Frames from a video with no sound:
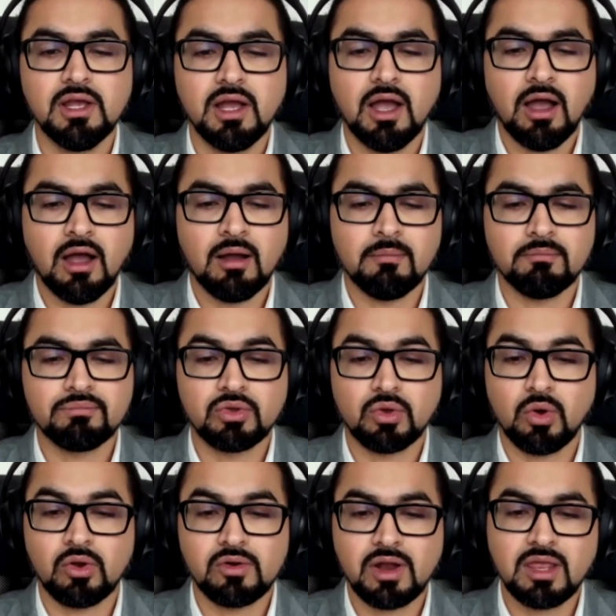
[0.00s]
So
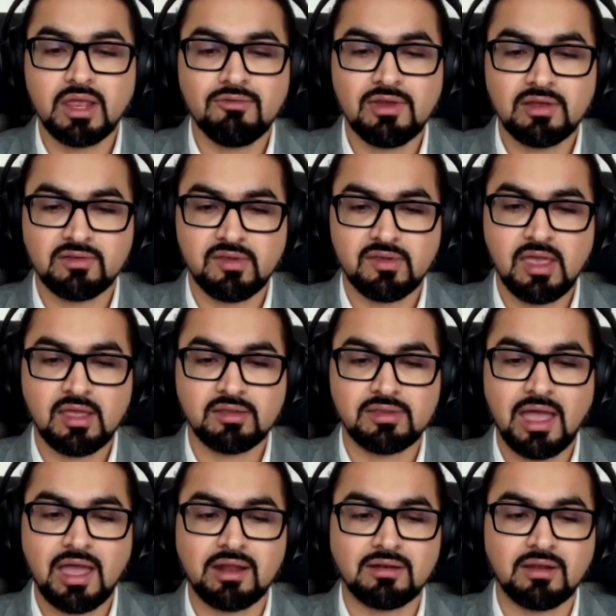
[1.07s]
already we are seeing
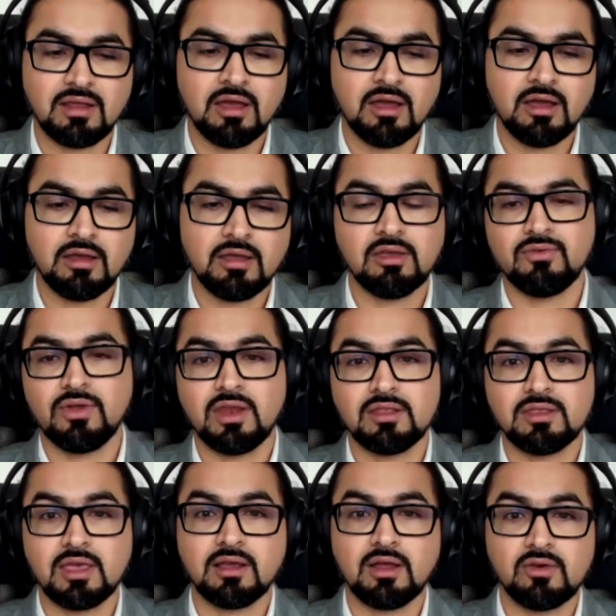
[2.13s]
that, if
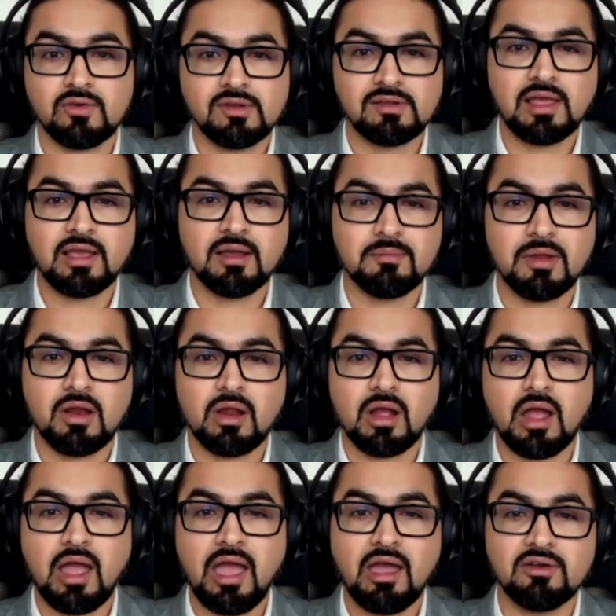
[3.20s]
anything, countries like
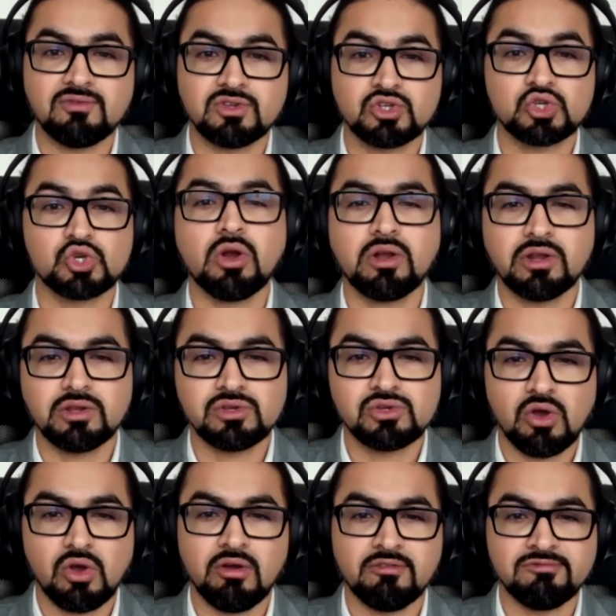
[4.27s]
America have a shortage
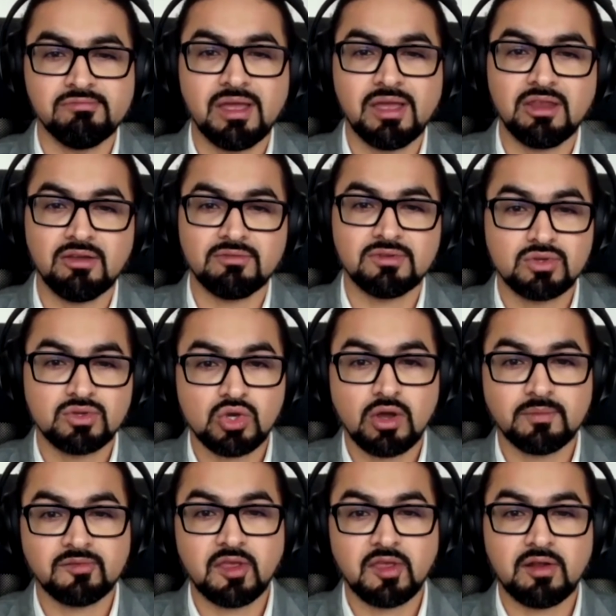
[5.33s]
of many of the
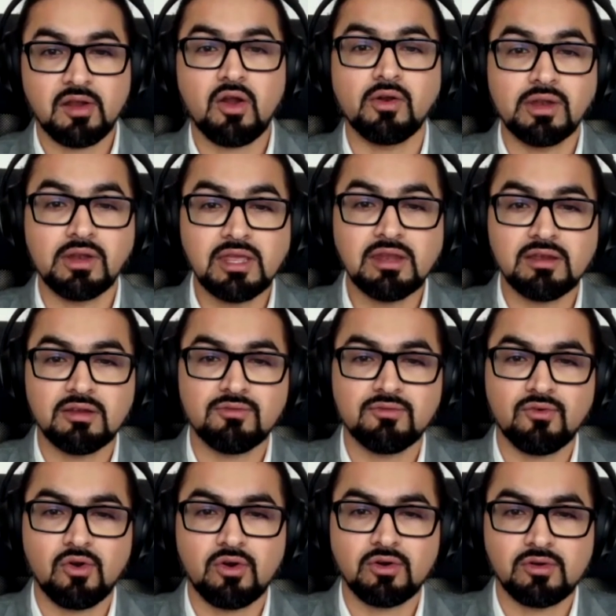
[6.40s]
jobs that are needed
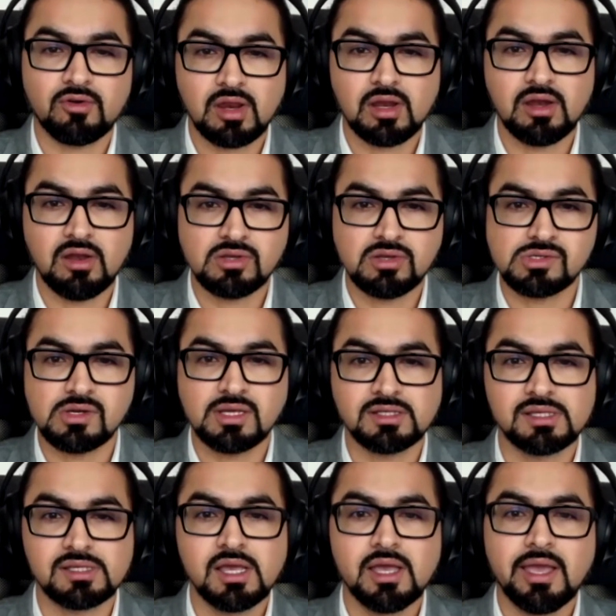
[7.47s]
for green
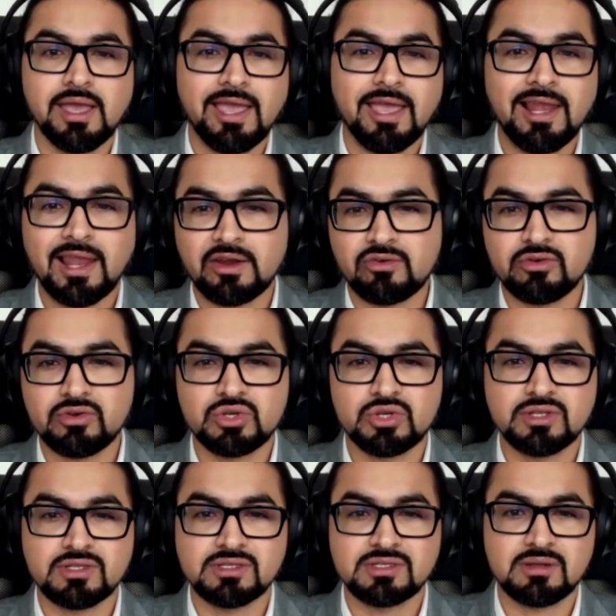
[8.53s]
industries.
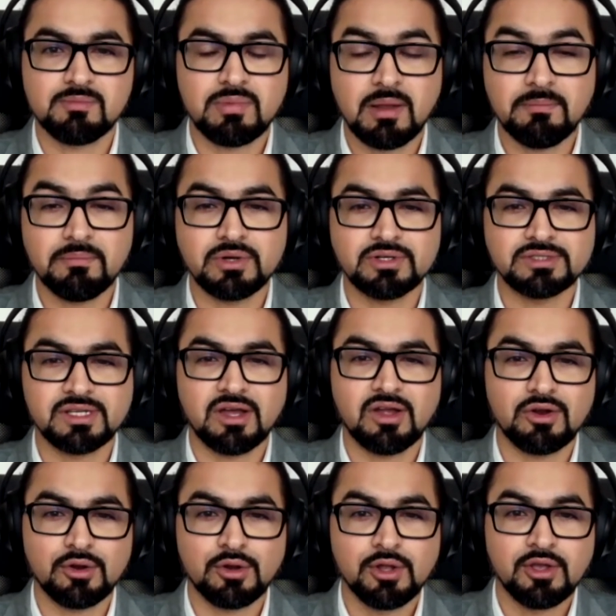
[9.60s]
Electricians and plumbers
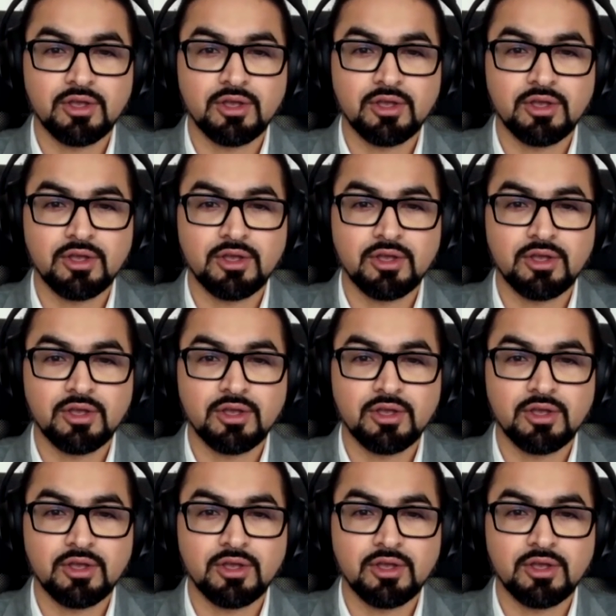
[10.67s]
are